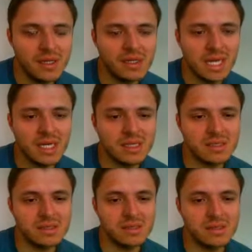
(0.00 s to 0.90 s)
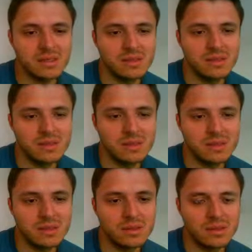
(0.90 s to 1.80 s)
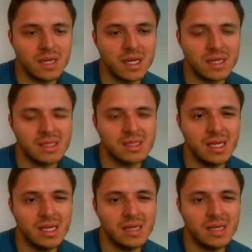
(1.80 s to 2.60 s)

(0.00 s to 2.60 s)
takes, and I can take